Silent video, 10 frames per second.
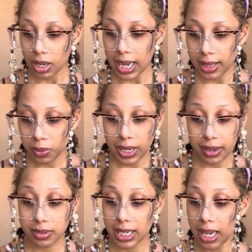And then we
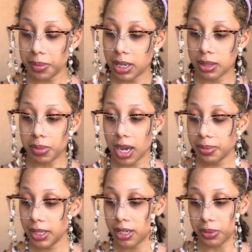have the Cayman and the
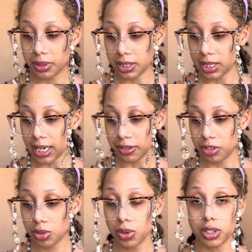Poppy here with this Knight of
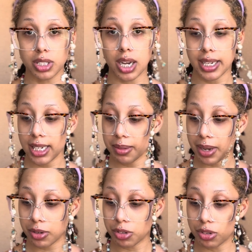Swords talking about